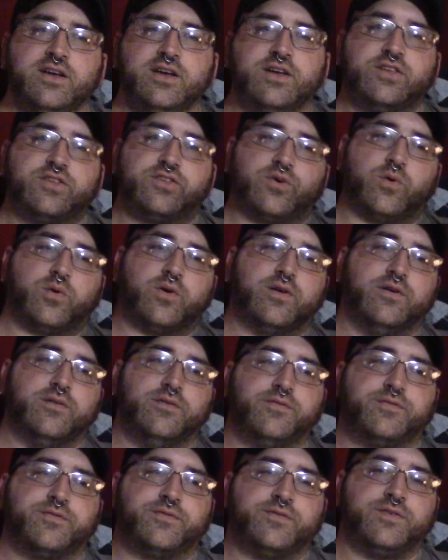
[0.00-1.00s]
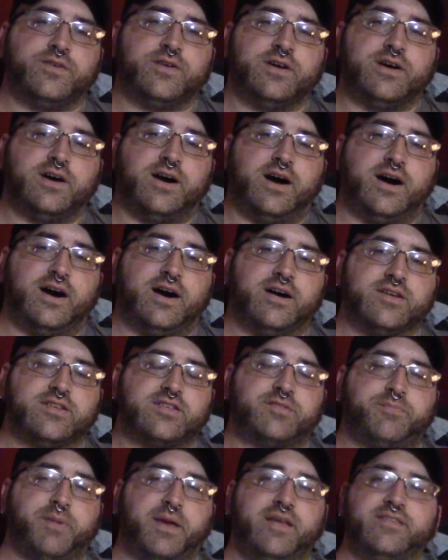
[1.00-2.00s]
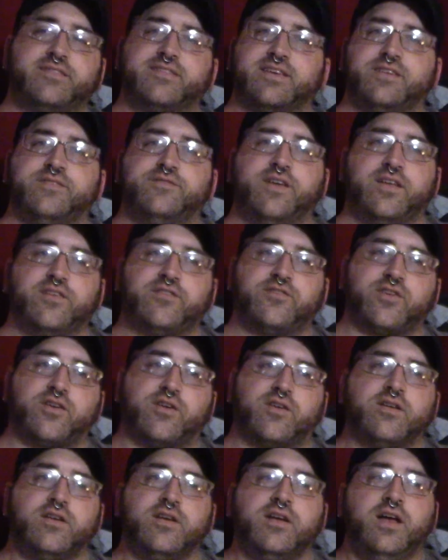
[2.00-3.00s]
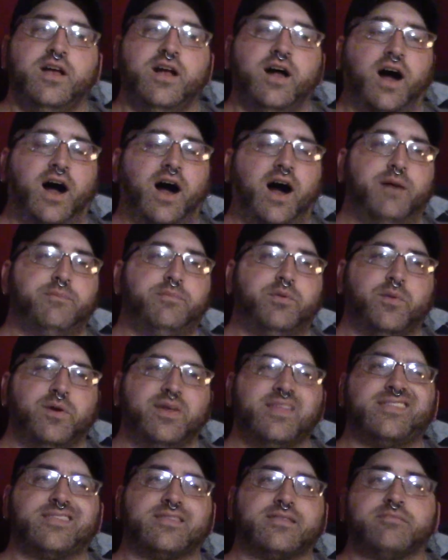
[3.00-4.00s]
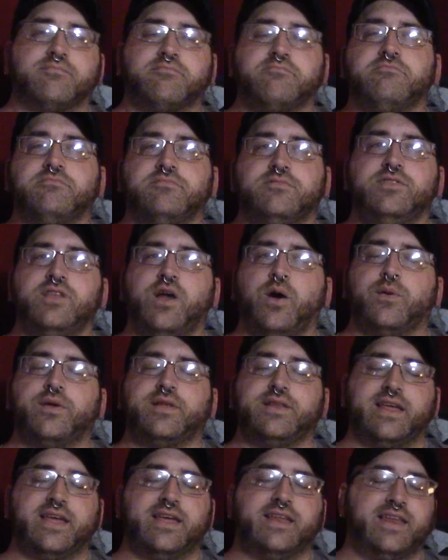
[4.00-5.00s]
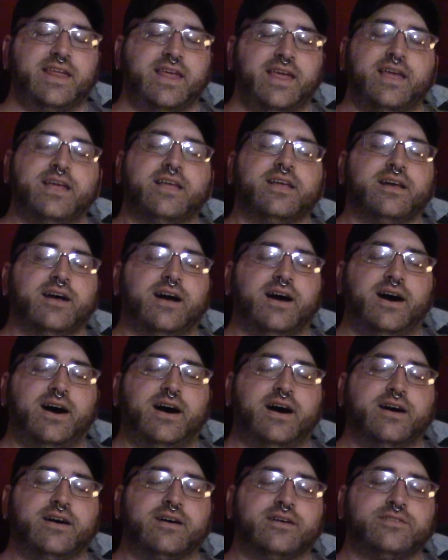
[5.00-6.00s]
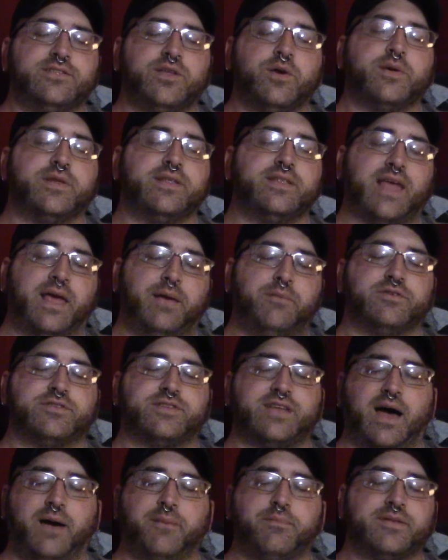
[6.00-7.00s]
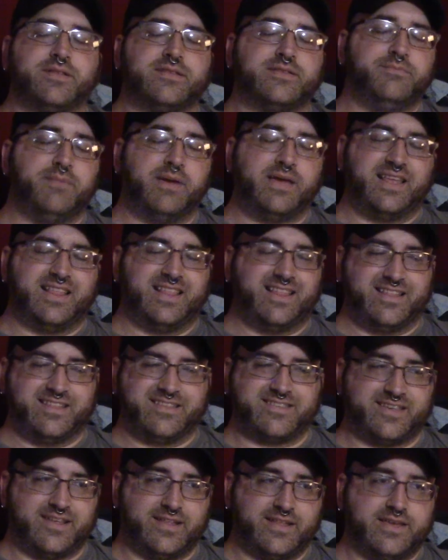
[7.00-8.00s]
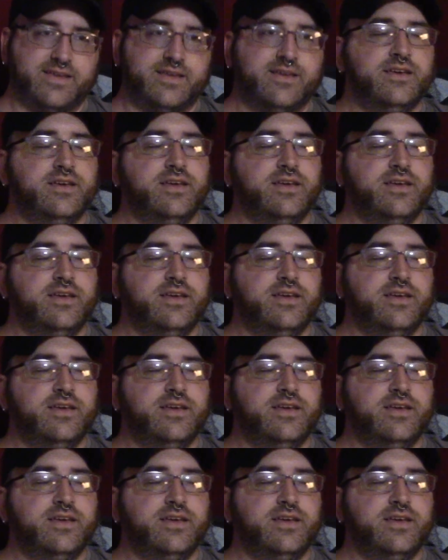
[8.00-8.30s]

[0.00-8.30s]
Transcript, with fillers: sort of uh, space adventure, uh, but with knowing D&D, uh, knowing tabletop, it make it a little silly.